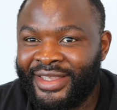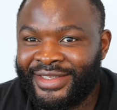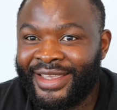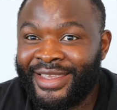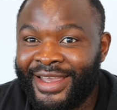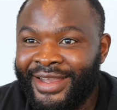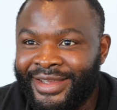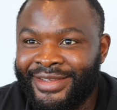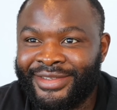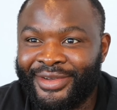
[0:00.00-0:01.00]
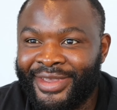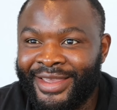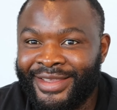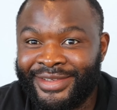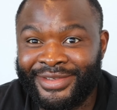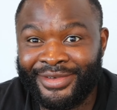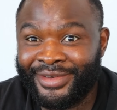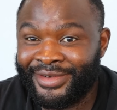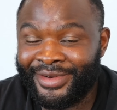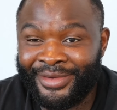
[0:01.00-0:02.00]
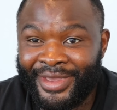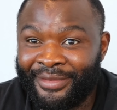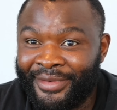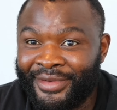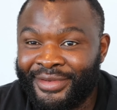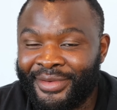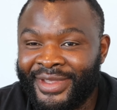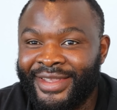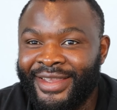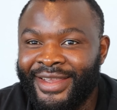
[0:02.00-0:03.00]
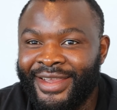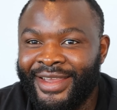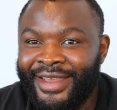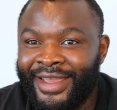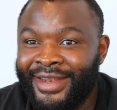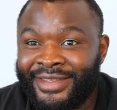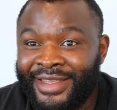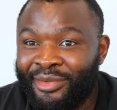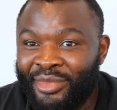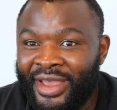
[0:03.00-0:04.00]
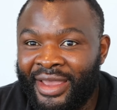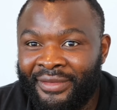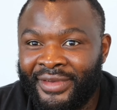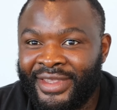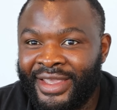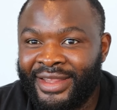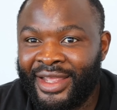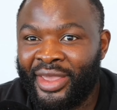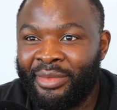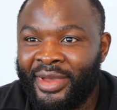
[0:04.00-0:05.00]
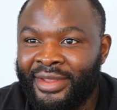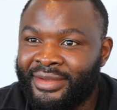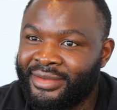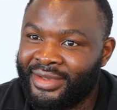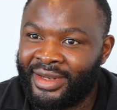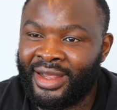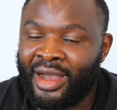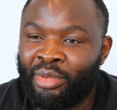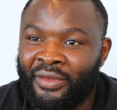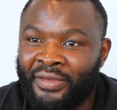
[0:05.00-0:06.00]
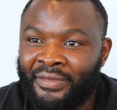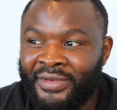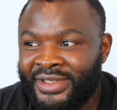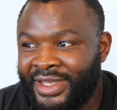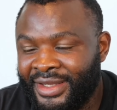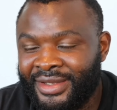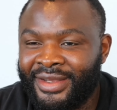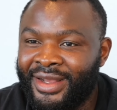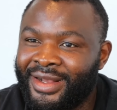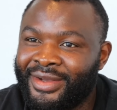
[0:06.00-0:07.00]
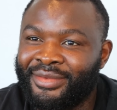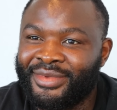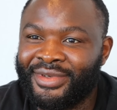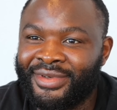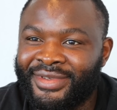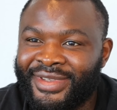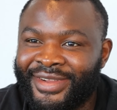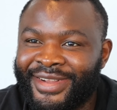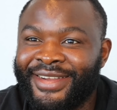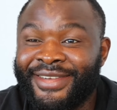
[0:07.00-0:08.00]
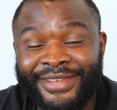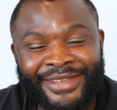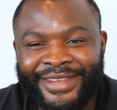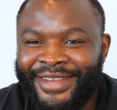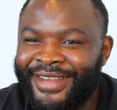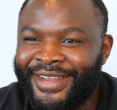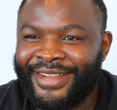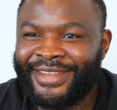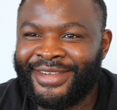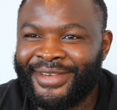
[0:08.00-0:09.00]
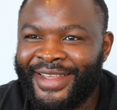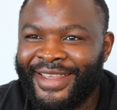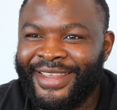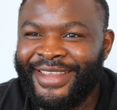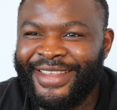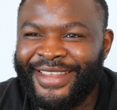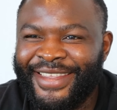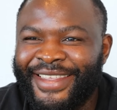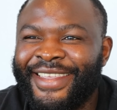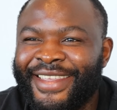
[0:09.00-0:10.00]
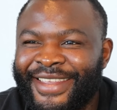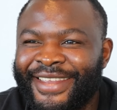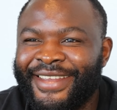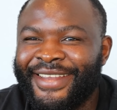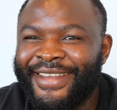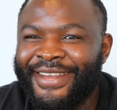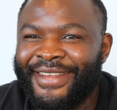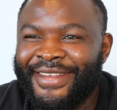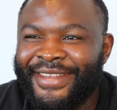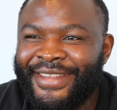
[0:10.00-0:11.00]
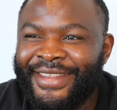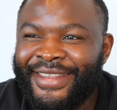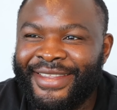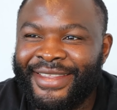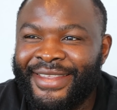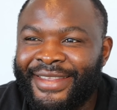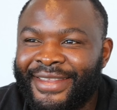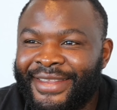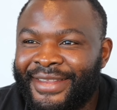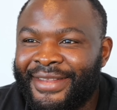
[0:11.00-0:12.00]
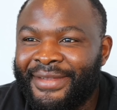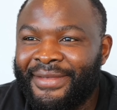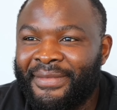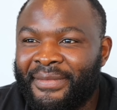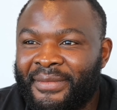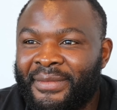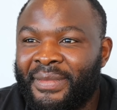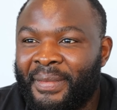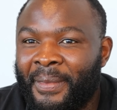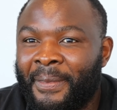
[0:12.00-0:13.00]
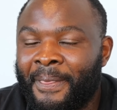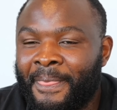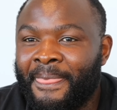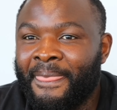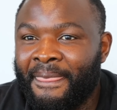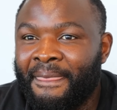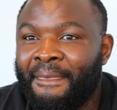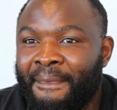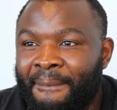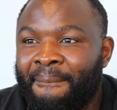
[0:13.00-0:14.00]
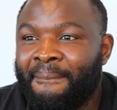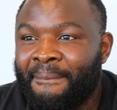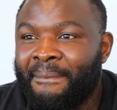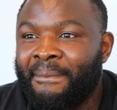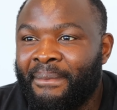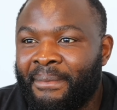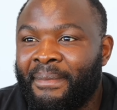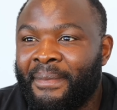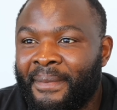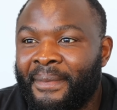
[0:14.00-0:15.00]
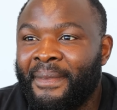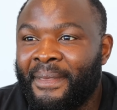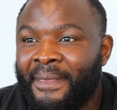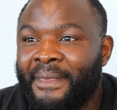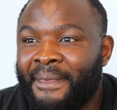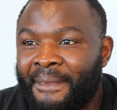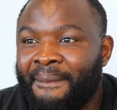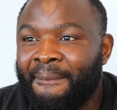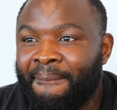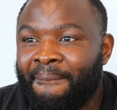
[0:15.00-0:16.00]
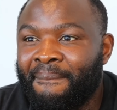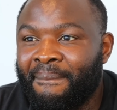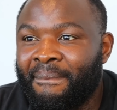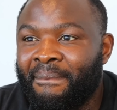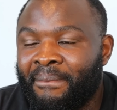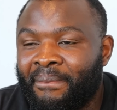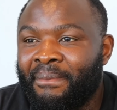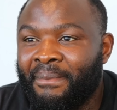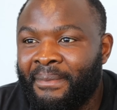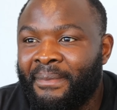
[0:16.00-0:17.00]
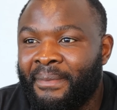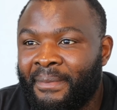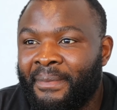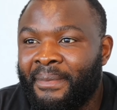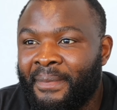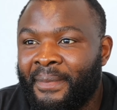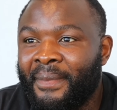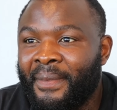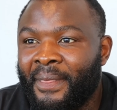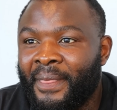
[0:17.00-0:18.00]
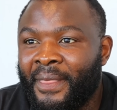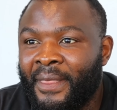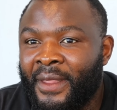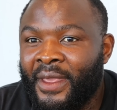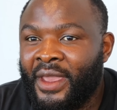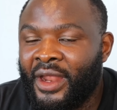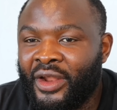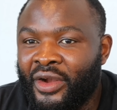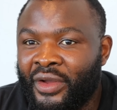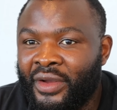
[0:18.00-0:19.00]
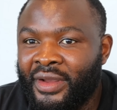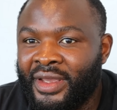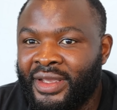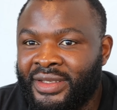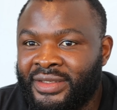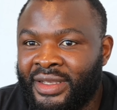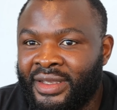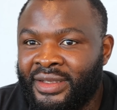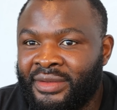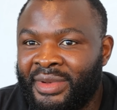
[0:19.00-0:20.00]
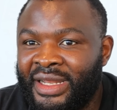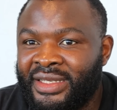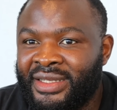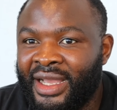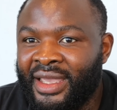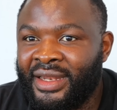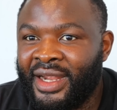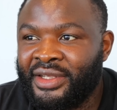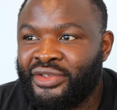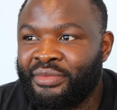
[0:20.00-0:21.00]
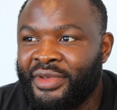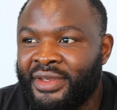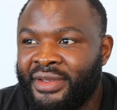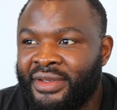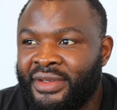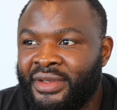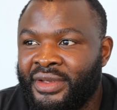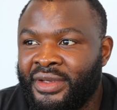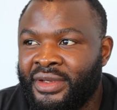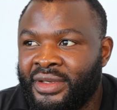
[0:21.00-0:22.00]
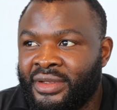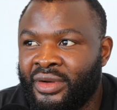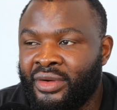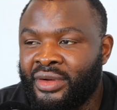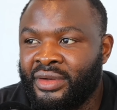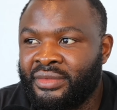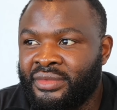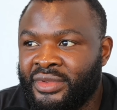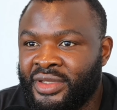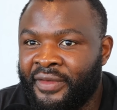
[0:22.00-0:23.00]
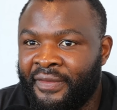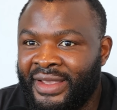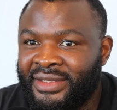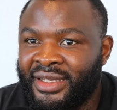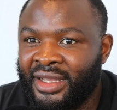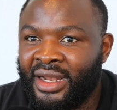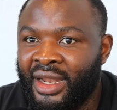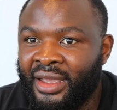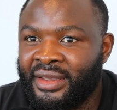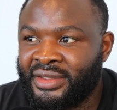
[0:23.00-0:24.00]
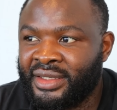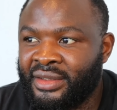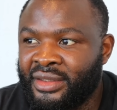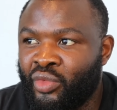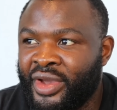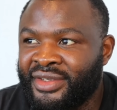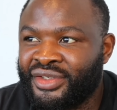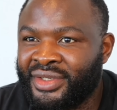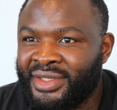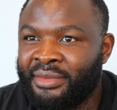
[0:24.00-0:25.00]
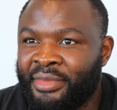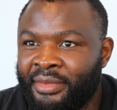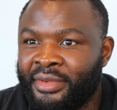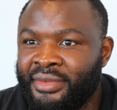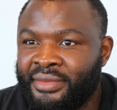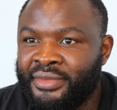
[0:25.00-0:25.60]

He said, yeah, it's okay, so looking forward to it. And they sent me everything, document, and I applied for visa. I come to Scotland until today. What's it like working with Billy on a day-to-day basis? Does he instill you with the belief that you can get to the very top of this heavyweight division? No. Really is like a daddy to me. The first thing I like is the way he's treating people.